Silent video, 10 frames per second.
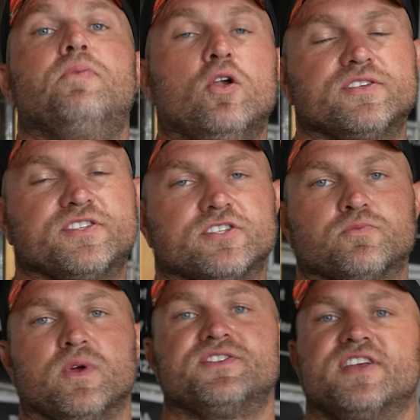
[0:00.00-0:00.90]
bonus to the
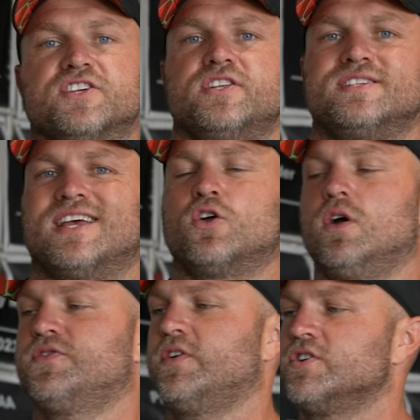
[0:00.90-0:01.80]
sprint section is that
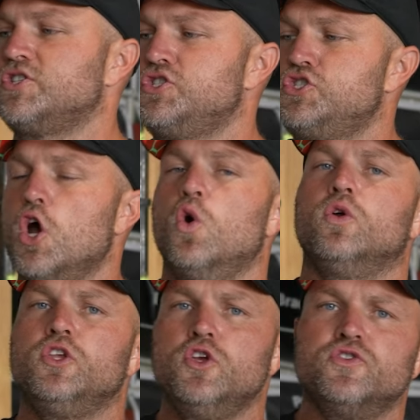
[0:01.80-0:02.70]
CrossFitters
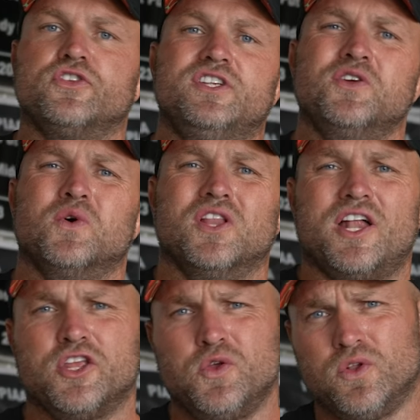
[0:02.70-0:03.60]
don't usually do a
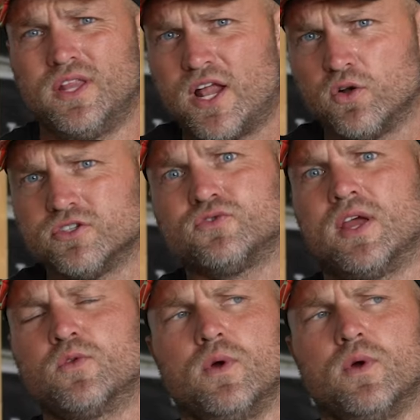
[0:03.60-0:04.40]
lot of unilateral strength